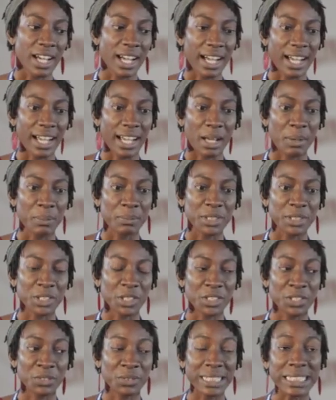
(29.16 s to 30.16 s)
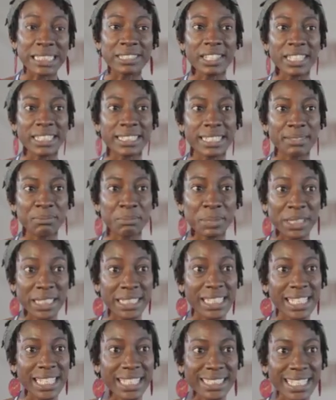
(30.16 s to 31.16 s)
So it's really great being
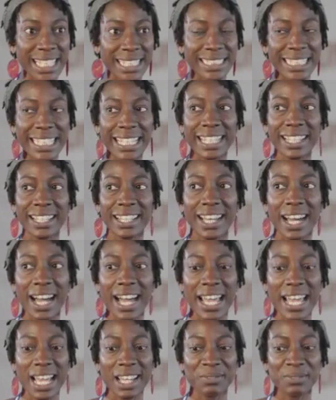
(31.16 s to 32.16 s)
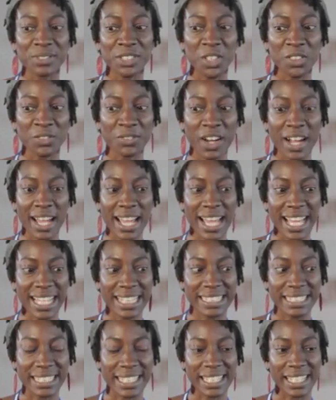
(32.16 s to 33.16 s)
here at Ake. I have so far
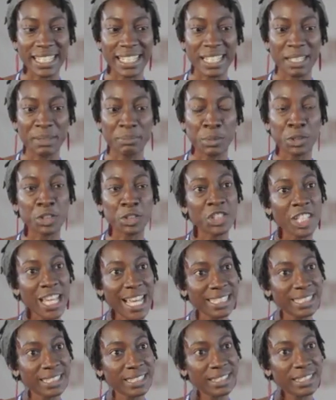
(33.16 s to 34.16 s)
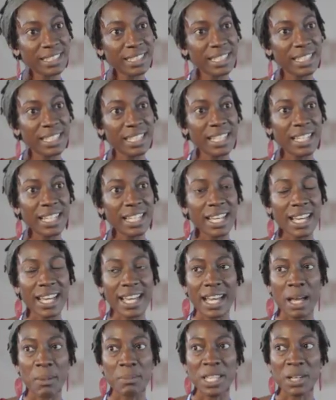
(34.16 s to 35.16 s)
had a book chat
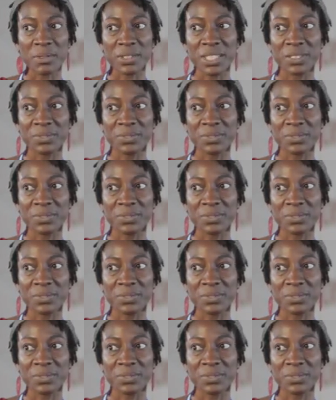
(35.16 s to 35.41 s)
that was